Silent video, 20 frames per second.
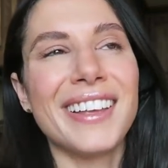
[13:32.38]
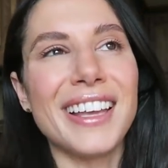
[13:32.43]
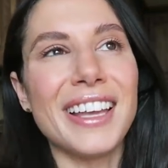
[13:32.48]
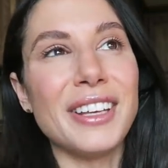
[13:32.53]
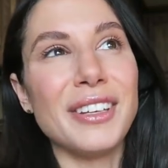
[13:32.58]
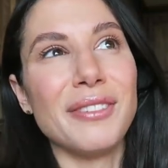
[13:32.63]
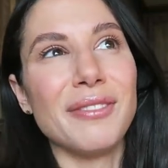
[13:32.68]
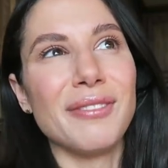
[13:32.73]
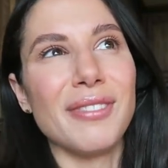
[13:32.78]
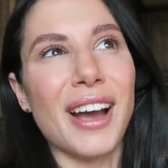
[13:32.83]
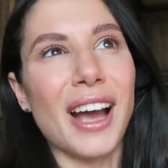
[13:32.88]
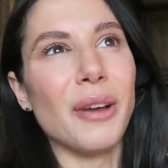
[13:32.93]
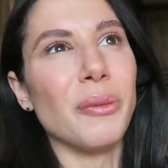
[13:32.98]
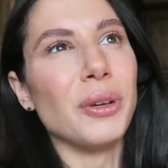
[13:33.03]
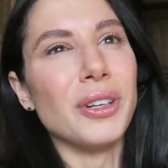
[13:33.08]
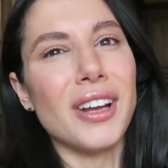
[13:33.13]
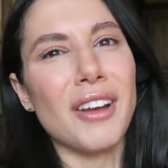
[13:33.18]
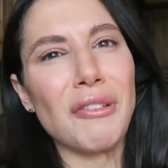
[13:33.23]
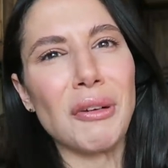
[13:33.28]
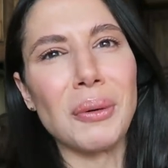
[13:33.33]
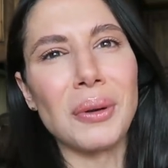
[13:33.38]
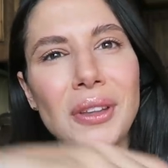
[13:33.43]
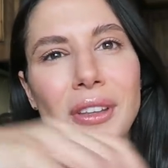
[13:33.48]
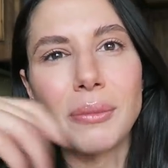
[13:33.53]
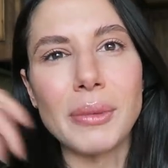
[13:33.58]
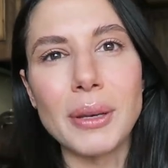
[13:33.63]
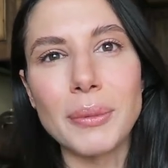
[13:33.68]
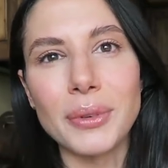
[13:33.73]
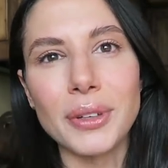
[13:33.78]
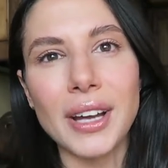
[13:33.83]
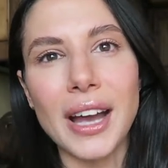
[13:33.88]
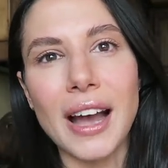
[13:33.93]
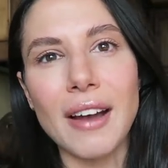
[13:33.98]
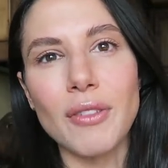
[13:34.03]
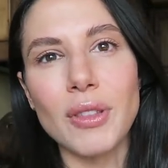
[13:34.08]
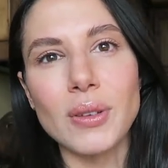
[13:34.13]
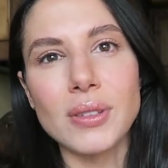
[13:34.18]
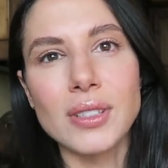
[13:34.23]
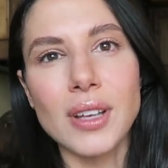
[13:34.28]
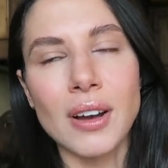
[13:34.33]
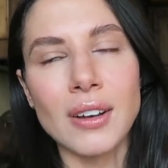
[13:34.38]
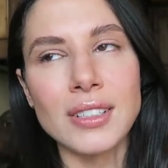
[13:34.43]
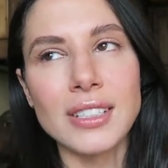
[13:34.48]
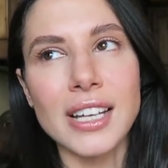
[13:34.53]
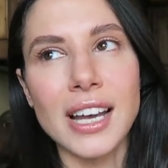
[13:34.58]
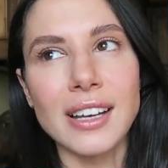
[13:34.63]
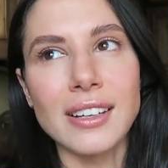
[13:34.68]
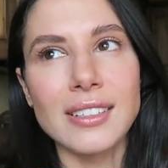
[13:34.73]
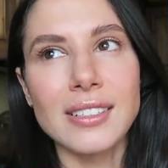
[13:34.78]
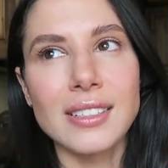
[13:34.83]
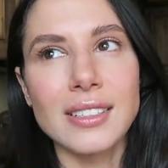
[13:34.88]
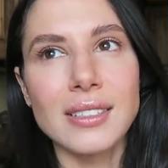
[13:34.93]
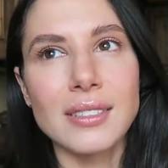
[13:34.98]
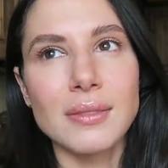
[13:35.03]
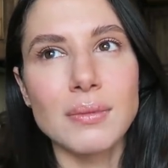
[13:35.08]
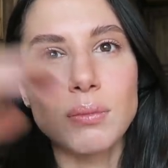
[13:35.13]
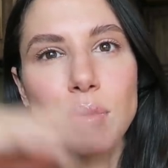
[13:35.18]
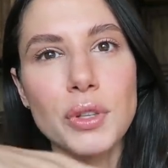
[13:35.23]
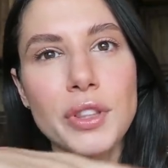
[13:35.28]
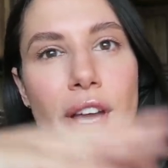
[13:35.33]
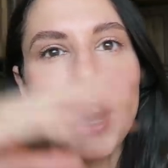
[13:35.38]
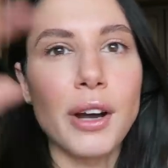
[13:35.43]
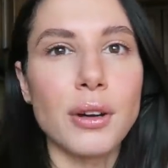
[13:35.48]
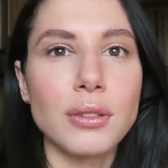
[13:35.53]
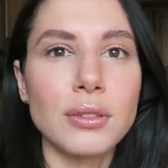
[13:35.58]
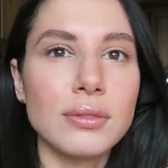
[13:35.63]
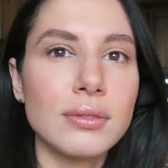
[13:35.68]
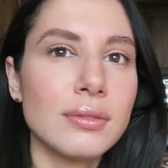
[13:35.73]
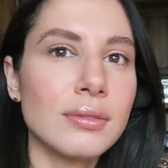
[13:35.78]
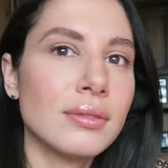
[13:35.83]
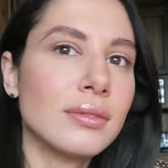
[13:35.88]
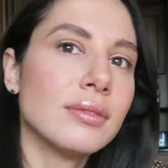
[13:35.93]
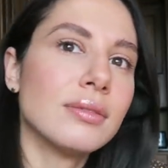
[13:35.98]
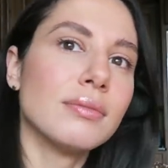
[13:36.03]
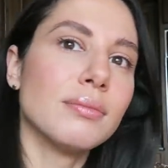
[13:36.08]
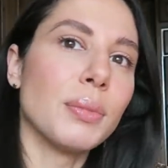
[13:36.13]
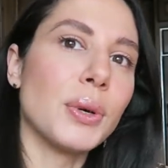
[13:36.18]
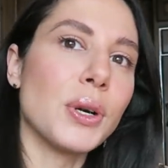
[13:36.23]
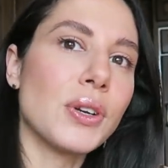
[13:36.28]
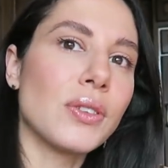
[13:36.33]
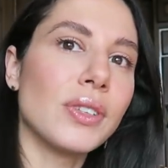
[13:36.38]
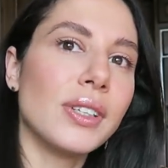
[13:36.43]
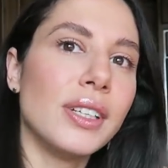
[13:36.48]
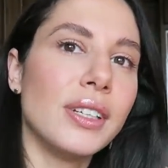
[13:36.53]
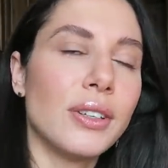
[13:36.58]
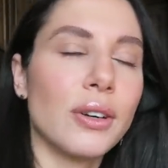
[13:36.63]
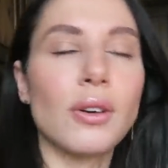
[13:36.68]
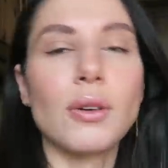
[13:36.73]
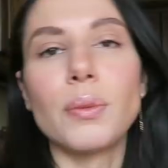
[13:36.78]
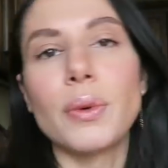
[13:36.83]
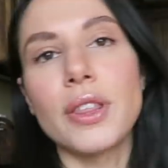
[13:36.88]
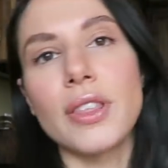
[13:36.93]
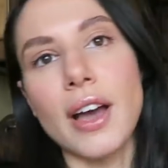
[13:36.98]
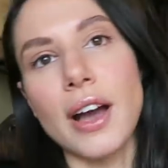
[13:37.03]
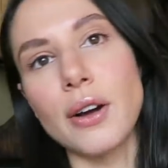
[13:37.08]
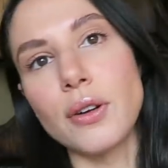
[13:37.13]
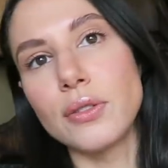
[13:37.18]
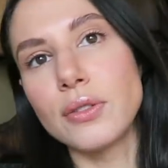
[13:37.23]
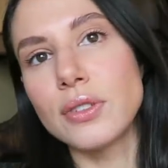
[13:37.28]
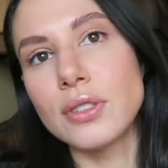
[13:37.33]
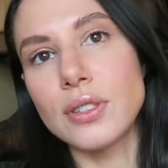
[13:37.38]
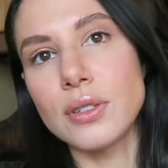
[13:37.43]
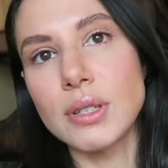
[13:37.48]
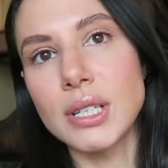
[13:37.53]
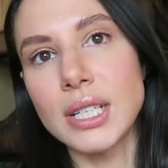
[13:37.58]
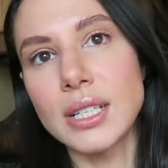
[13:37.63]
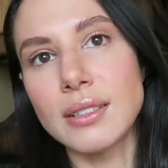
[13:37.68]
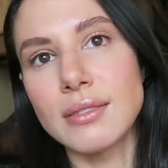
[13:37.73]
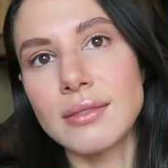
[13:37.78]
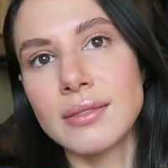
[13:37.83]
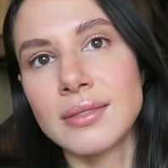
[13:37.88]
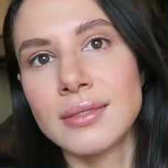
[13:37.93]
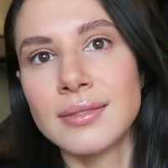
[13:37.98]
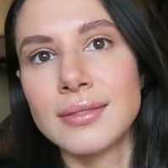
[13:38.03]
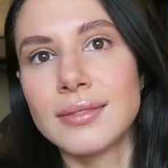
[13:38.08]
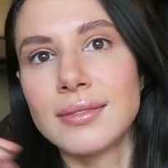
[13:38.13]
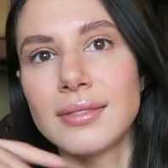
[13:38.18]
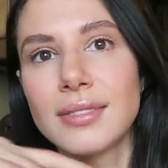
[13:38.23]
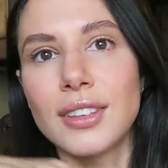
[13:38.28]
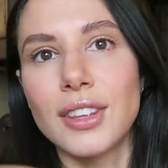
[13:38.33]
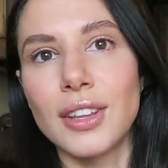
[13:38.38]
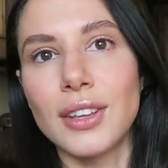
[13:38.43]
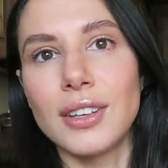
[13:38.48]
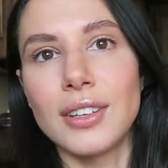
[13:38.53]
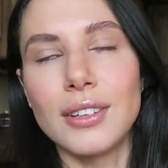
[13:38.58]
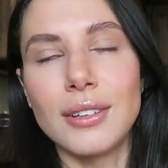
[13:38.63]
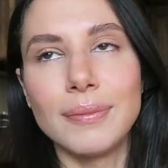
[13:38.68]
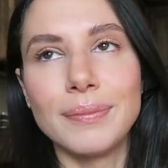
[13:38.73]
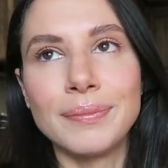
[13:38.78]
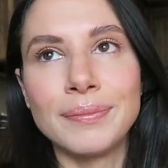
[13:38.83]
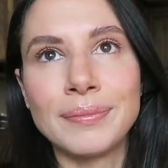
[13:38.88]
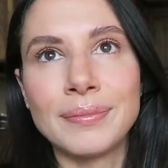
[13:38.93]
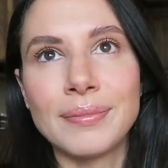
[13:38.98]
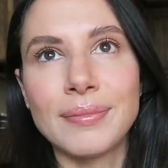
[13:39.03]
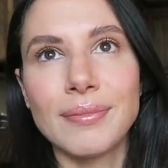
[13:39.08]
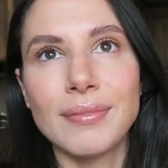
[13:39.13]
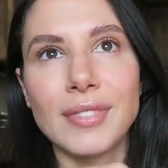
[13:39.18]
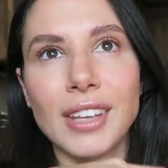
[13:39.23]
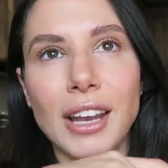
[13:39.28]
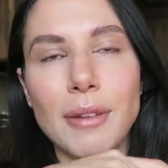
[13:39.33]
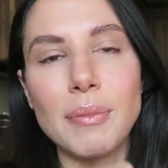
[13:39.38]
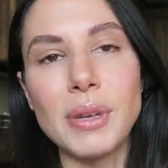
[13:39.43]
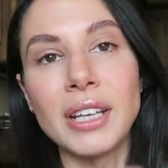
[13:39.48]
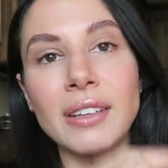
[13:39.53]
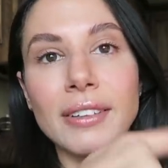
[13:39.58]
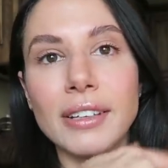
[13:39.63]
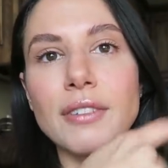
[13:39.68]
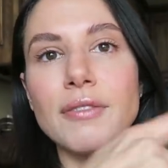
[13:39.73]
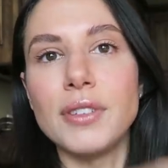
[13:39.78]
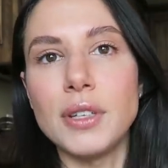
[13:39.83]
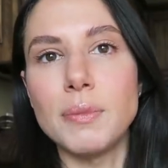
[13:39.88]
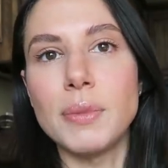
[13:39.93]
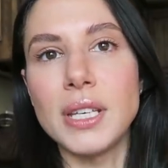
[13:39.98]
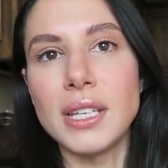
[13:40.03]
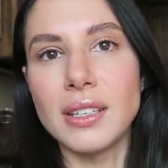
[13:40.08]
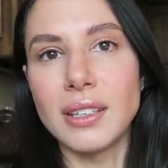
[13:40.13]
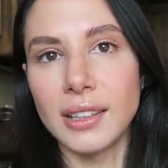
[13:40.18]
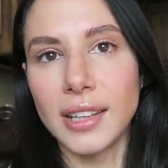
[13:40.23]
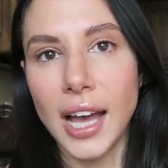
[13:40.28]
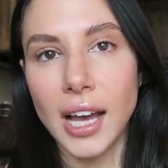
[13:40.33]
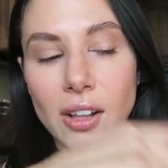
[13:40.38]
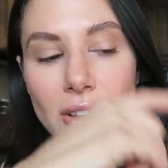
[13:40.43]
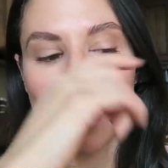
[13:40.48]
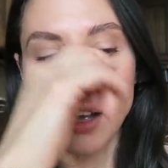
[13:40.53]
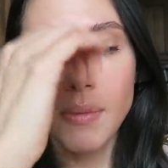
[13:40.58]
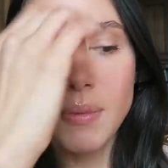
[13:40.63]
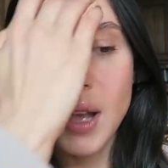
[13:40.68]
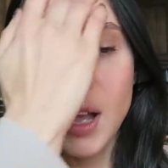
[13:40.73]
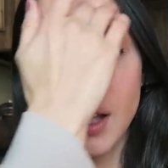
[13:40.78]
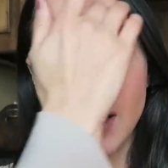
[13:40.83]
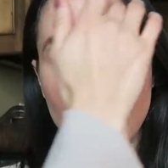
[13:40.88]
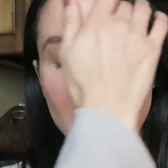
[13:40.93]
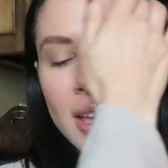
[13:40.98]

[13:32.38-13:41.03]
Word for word: And I would never really be able to have those contacts without Berkeley or without doing the being like a VP in that club.